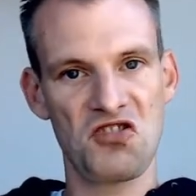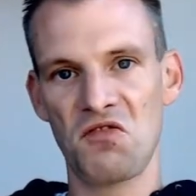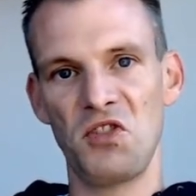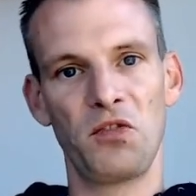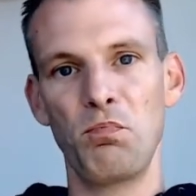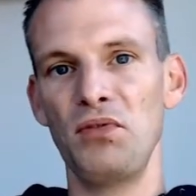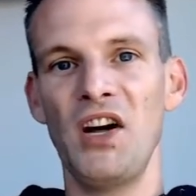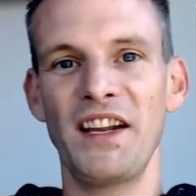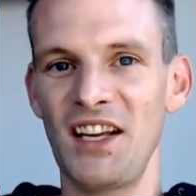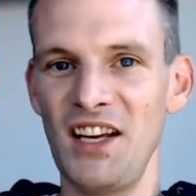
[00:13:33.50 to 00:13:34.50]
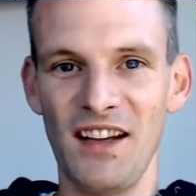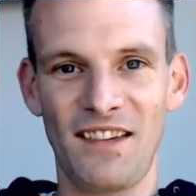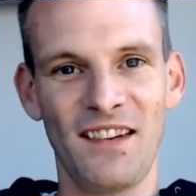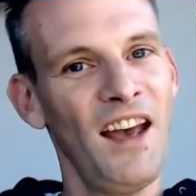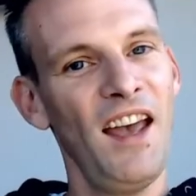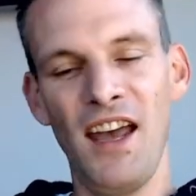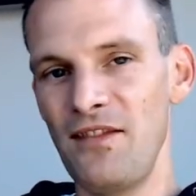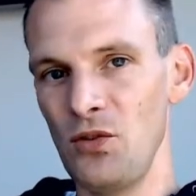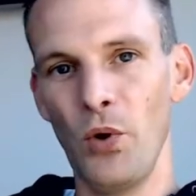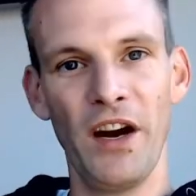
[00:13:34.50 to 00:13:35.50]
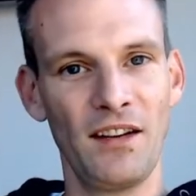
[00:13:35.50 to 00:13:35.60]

just blood and guts everywhere,